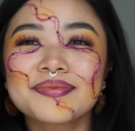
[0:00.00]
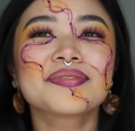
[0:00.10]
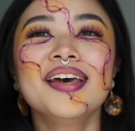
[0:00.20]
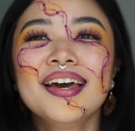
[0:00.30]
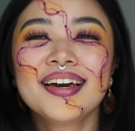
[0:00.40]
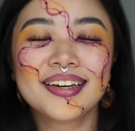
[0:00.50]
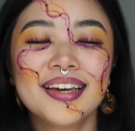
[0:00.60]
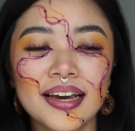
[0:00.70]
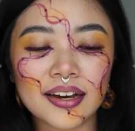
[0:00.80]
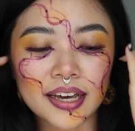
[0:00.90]

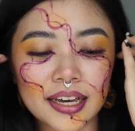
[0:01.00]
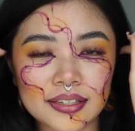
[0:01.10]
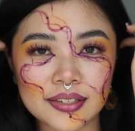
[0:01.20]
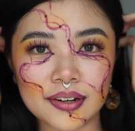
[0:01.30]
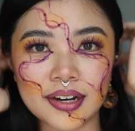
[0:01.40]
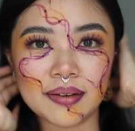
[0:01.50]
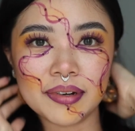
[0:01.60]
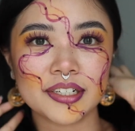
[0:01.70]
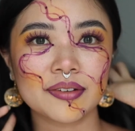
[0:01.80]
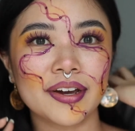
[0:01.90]
Okay, so I'm
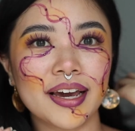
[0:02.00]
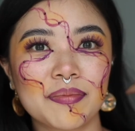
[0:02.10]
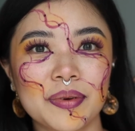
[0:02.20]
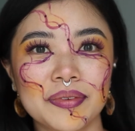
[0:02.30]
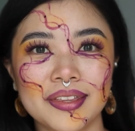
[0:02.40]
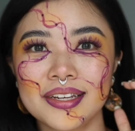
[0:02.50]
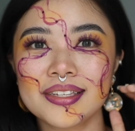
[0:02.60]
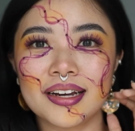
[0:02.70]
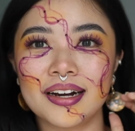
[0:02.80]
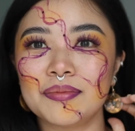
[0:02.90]
actually quite happy with
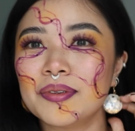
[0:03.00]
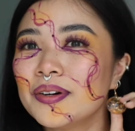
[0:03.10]
this. I'm